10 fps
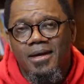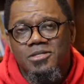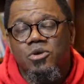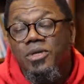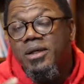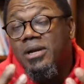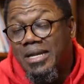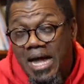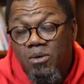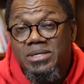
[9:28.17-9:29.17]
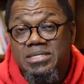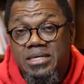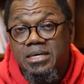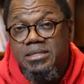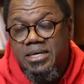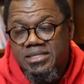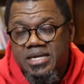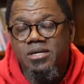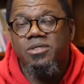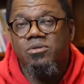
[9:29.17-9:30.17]
So it'll allow us to
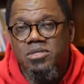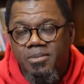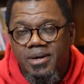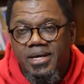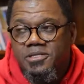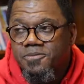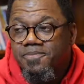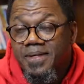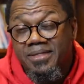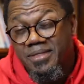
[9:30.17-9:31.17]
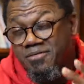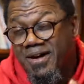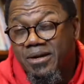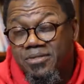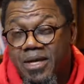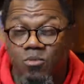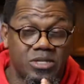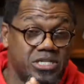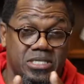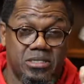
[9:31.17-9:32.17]
continue those upgrades. And then the final thing,
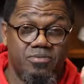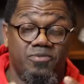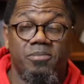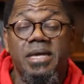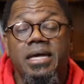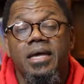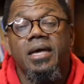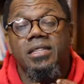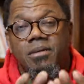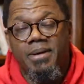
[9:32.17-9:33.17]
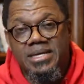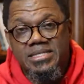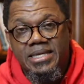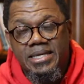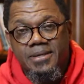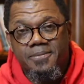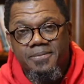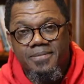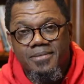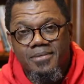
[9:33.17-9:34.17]
which is, for me, the biggest thing.
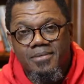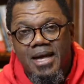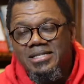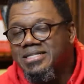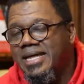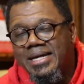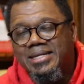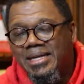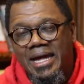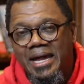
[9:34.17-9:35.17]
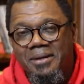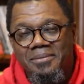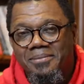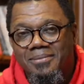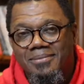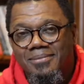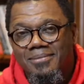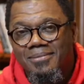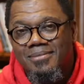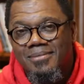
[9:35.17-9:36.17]
I staked the land.
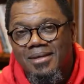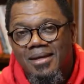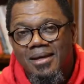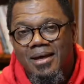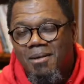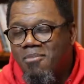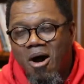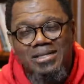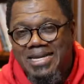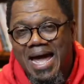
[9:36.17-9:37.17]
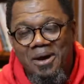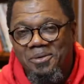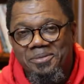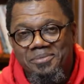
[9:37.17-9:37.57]
I marked it out.